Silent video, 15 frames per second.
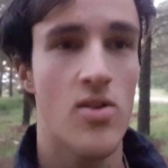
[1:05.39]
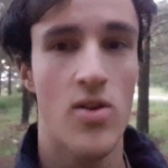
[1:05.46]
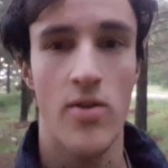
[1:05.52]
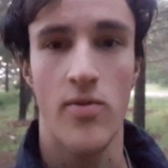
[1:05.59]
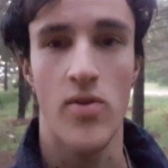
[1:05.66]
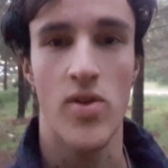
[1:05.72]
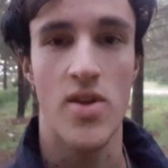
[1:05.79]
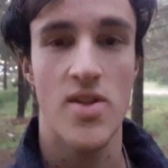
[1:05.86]

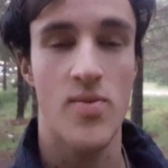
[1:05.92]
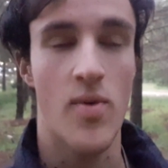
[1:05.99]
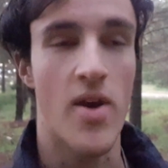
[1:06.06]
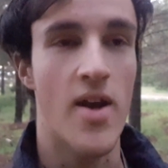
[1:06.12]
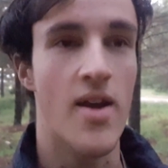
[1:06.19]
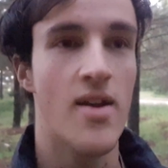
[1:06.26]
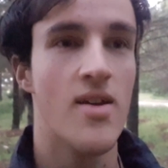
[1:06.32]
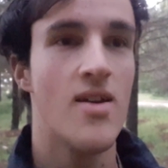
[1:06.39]
over in this
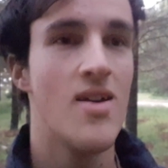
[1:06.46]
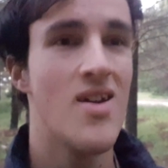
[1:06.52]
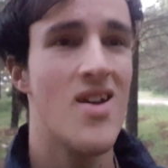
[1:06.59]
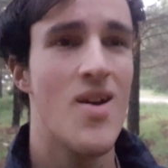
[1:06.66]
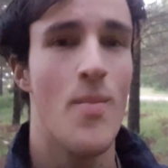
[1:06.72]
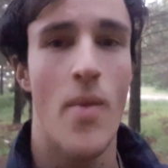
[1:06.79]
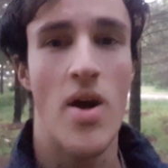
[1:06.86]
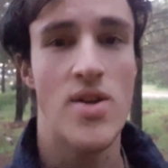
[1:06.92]
way,
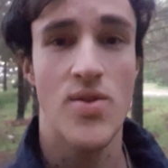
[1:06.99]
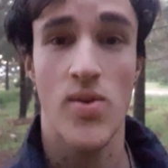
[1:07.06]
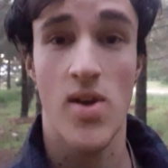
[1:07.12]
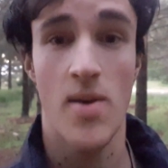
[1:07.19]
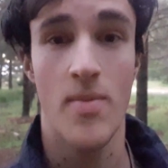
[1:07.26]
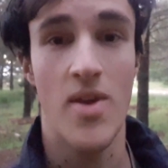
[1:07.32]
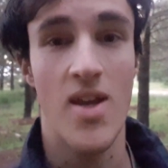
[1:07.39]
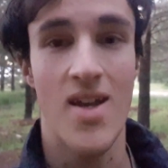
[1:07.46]
I might as well
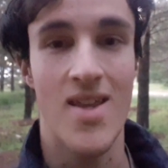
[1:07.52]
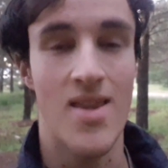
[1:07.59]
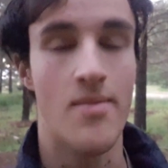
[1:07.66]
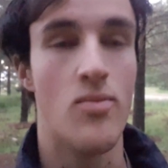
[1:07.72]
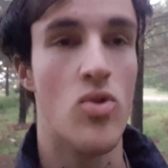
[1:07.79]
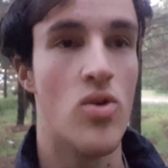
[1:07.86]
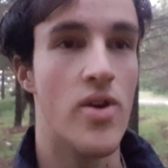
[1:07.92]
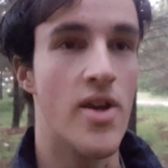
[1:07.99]
come here in the
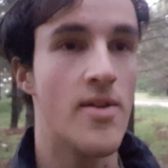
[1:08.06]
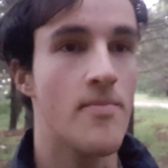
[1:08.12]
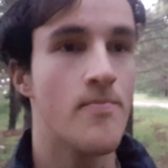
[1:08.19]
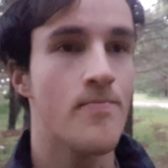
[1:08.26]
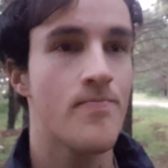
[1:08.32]
morning.